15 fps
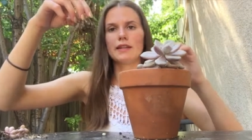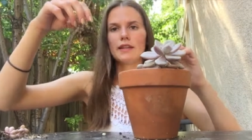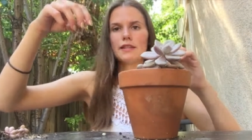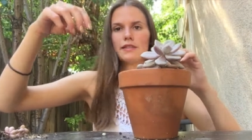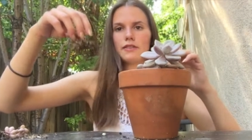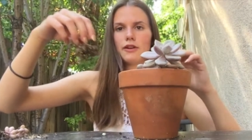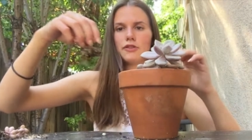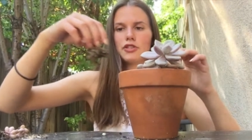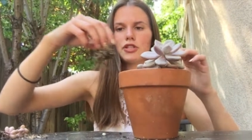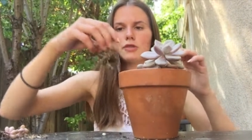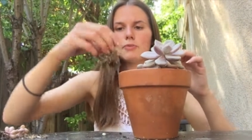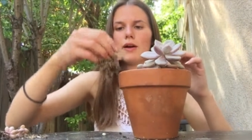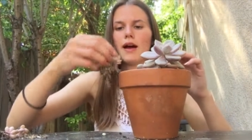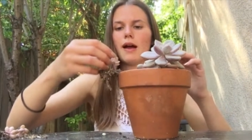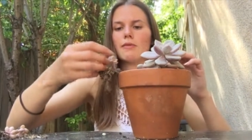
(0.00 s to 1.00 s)
this largest
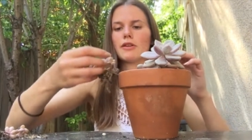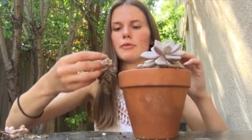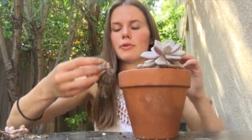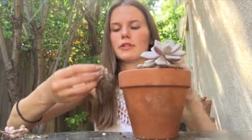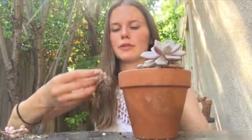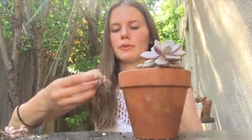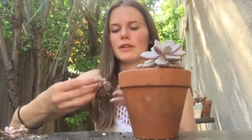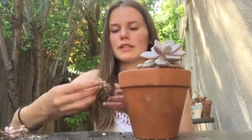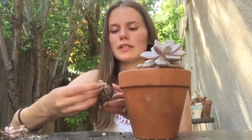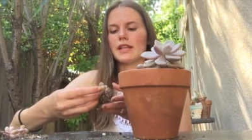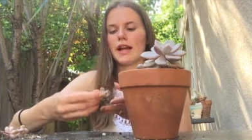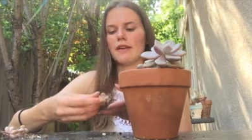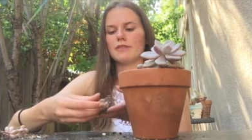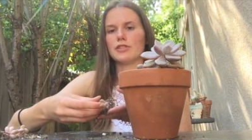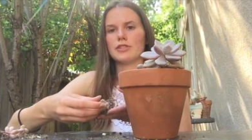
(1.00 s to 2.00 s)
spot, I'm going to put the ones
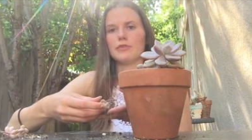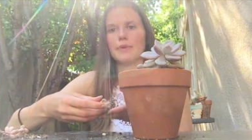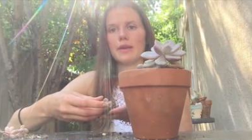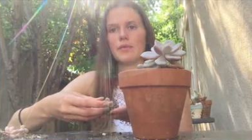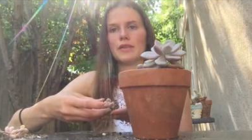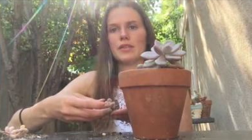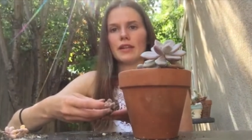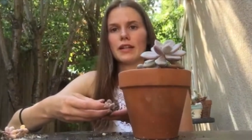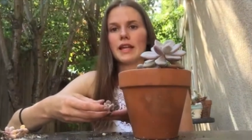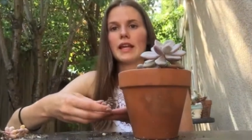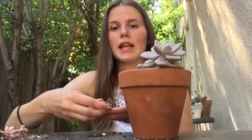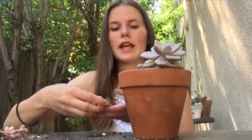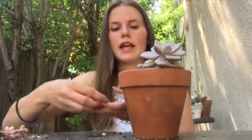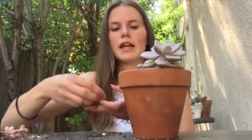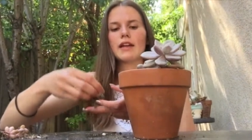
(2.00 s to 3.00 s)
that have two babies on it,
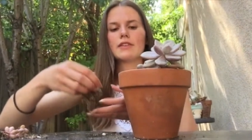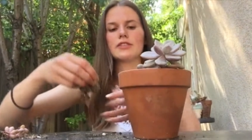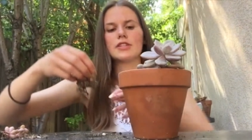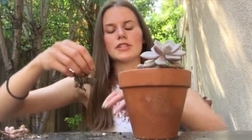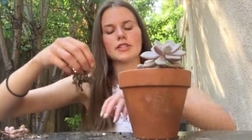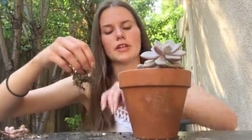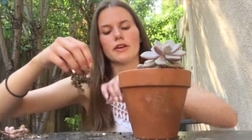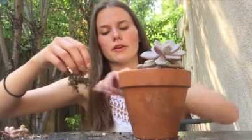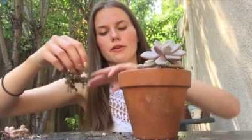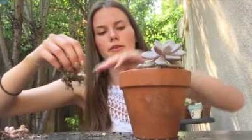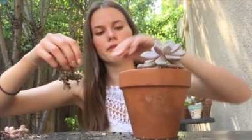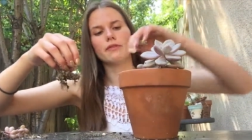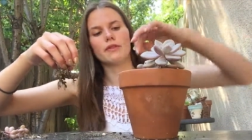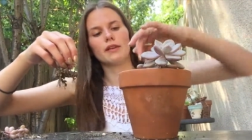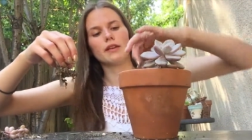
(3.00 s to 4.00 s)
just so
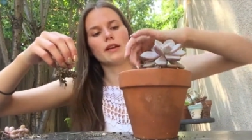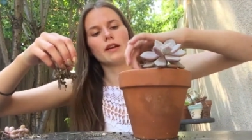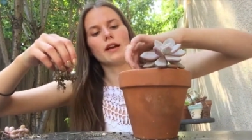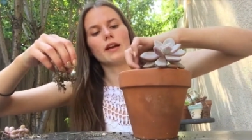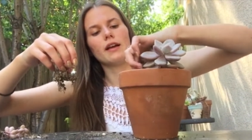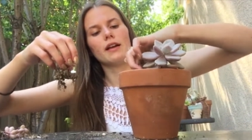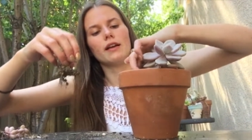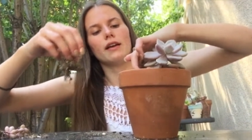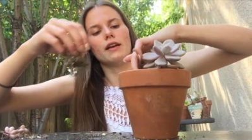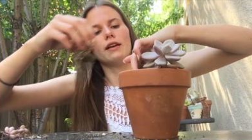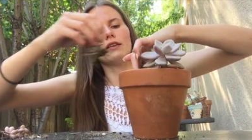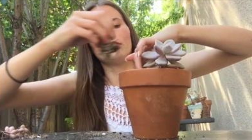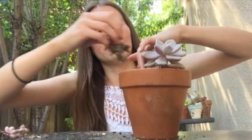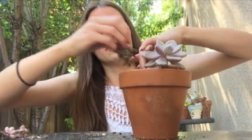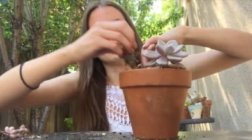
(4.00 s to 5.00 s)

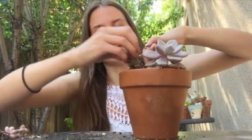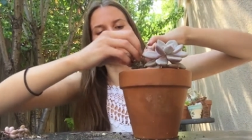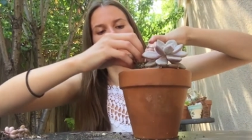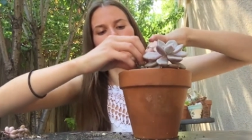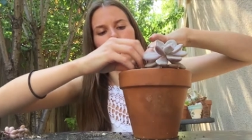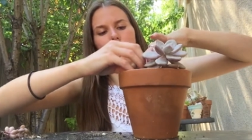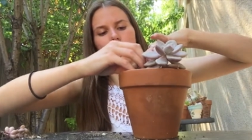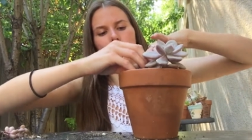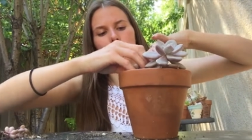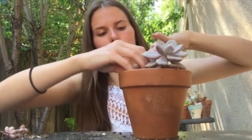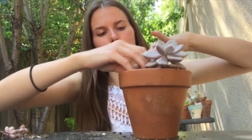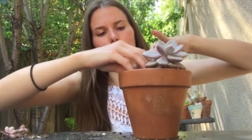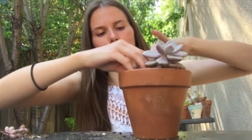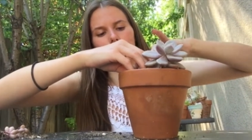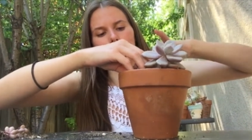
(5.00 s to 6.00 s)
there's enough space for
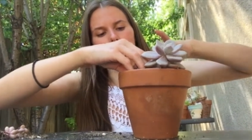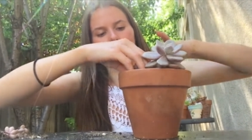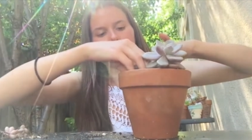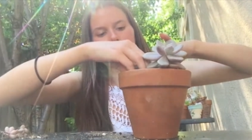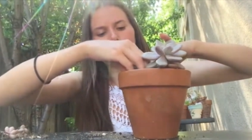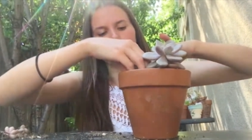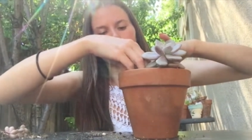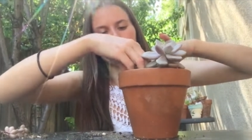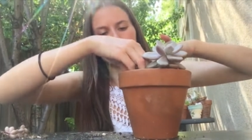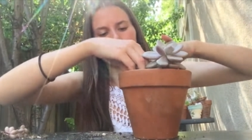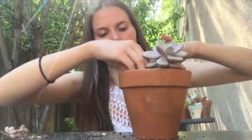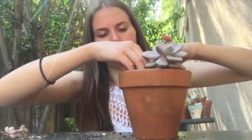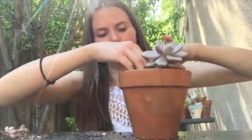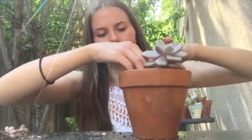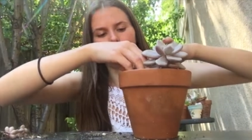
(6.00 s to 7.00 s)
the both of them to grow
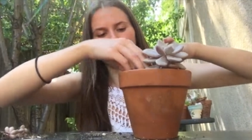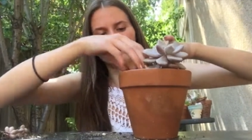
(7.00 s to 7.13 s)
here.